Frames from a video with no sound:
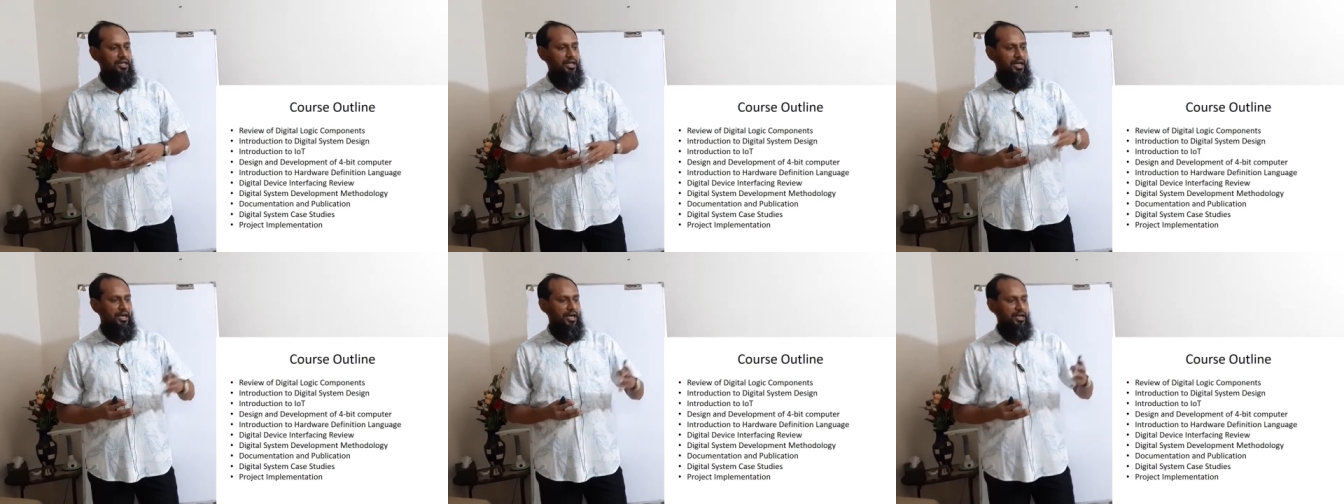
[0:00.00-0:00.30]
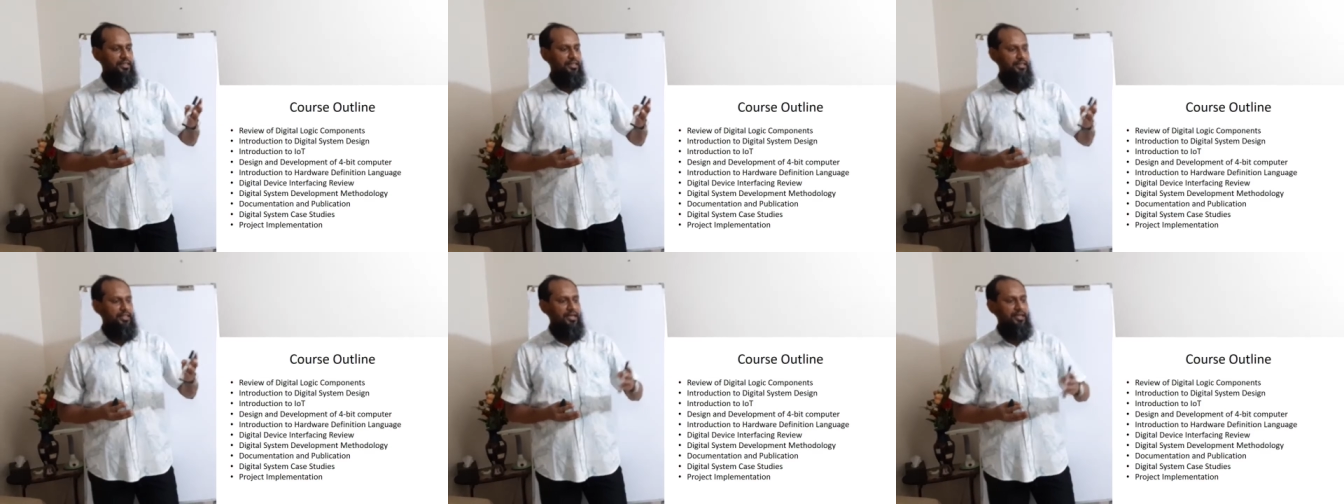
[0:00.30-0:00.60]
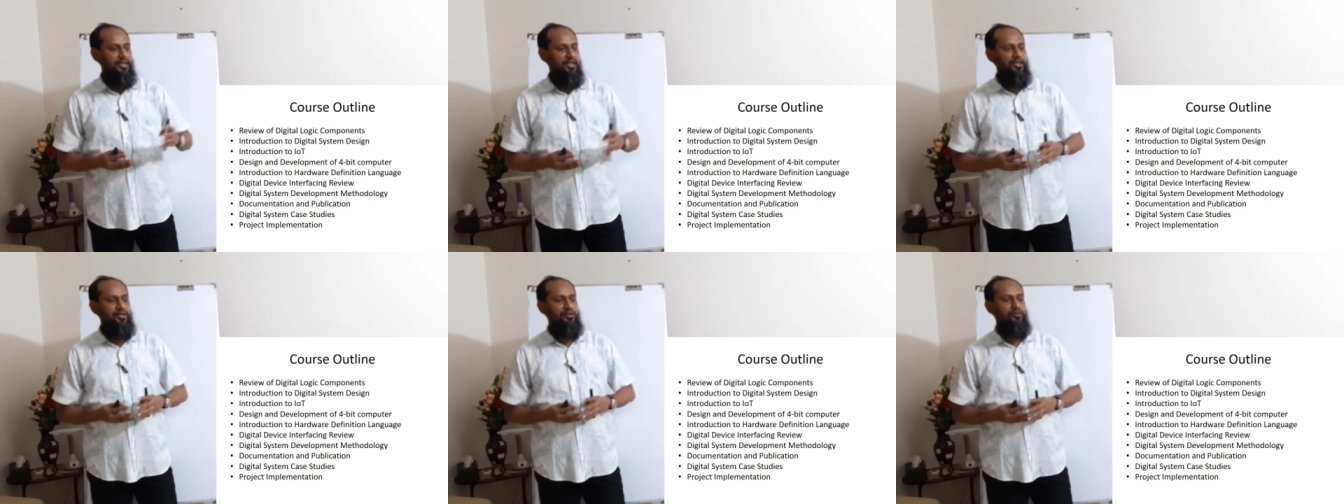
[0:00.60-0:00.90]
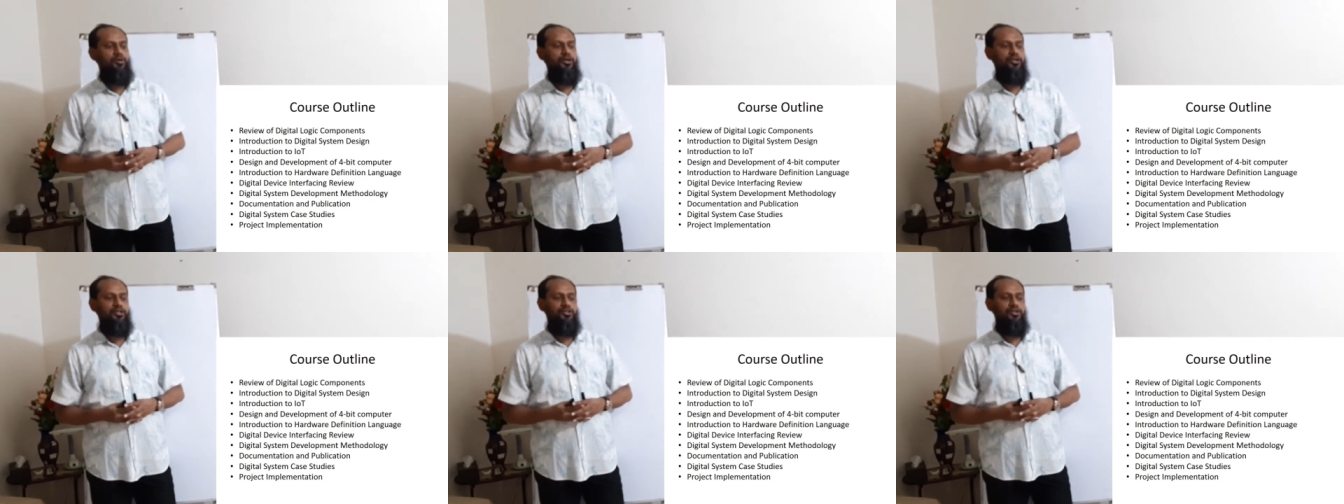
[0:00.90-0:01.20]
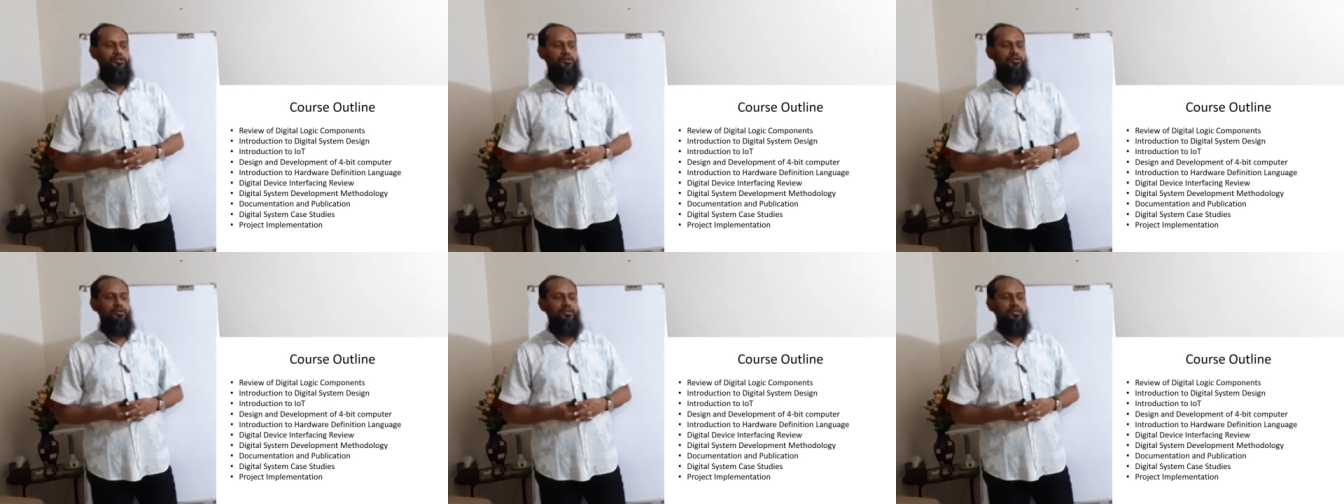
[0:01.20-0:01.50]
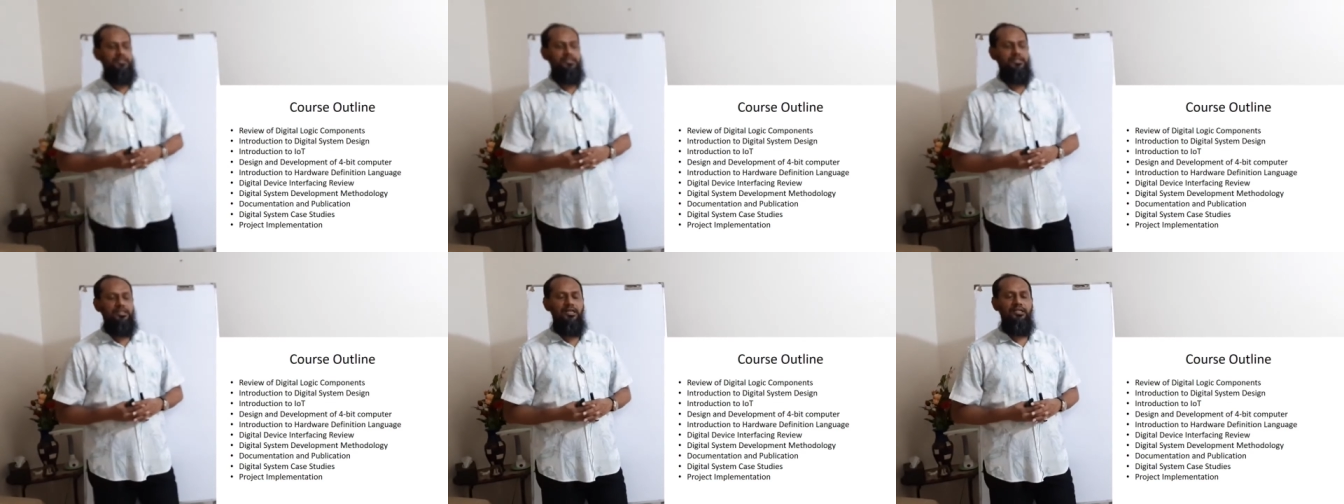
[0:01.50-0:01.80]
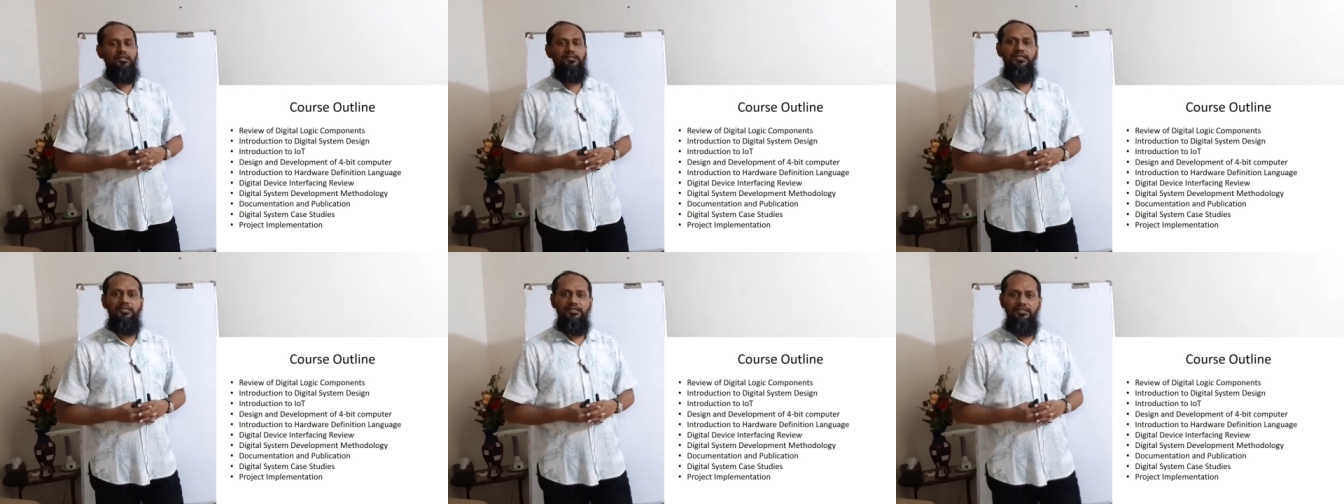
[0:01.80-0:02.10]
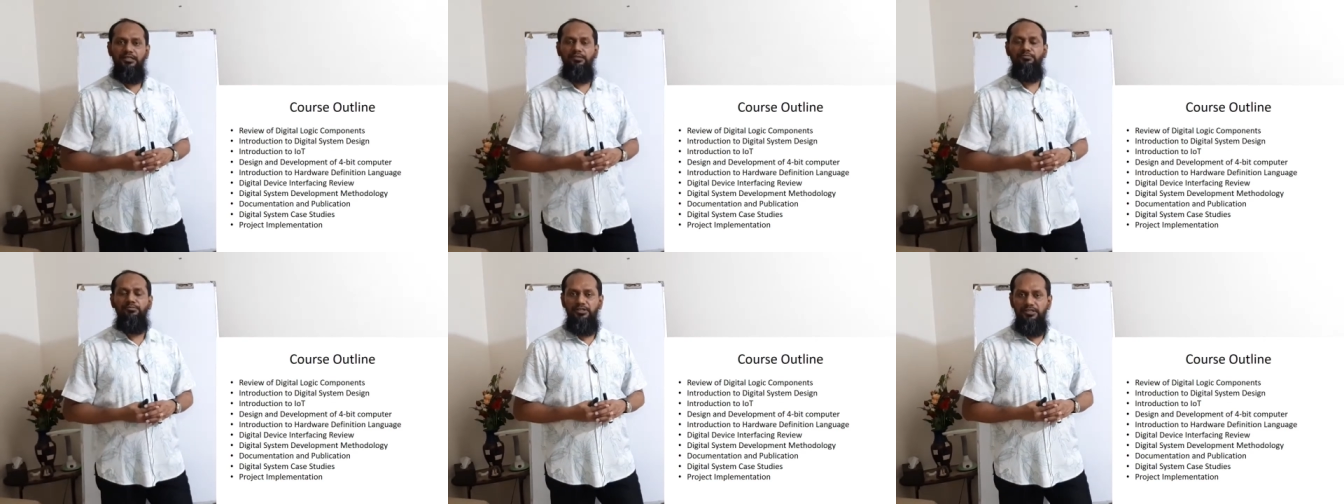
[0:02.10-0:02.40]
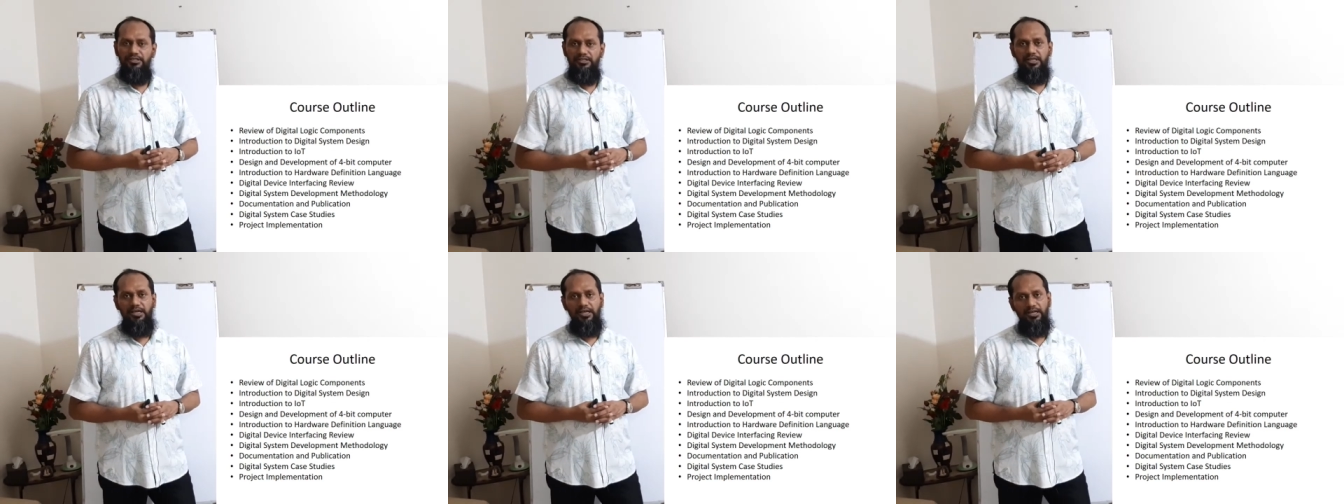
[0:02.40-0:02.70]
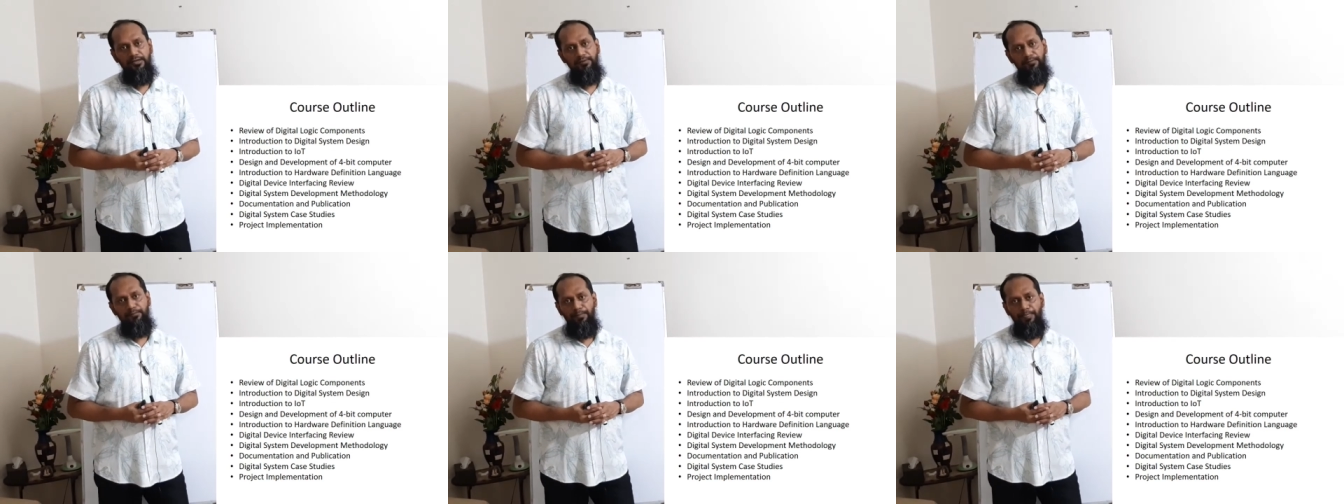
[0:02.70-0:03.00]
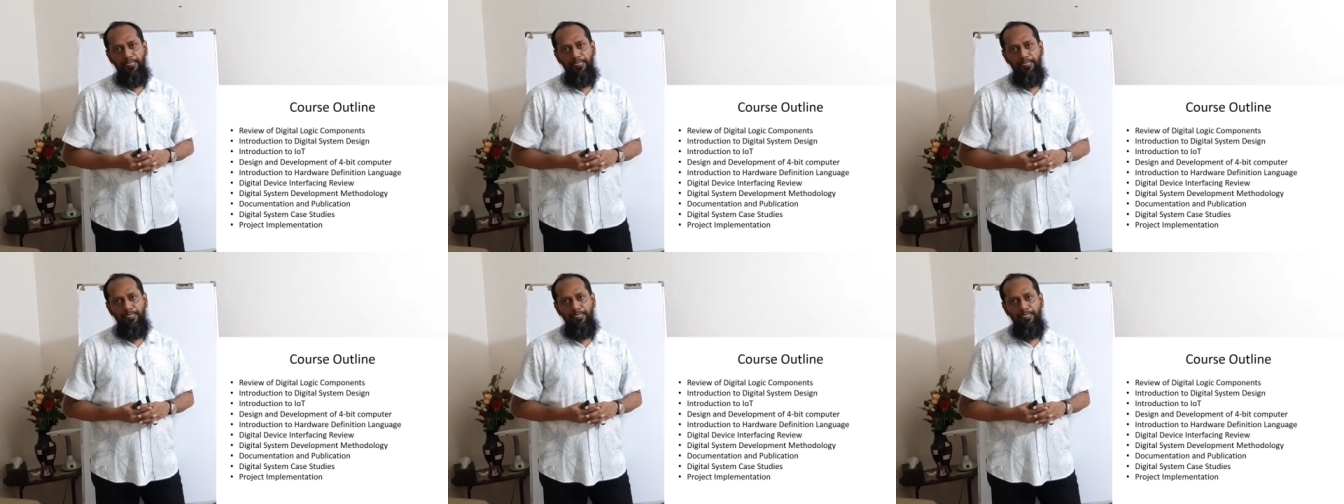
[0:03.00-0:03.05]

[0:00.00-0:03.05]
and then introduction to digital system design.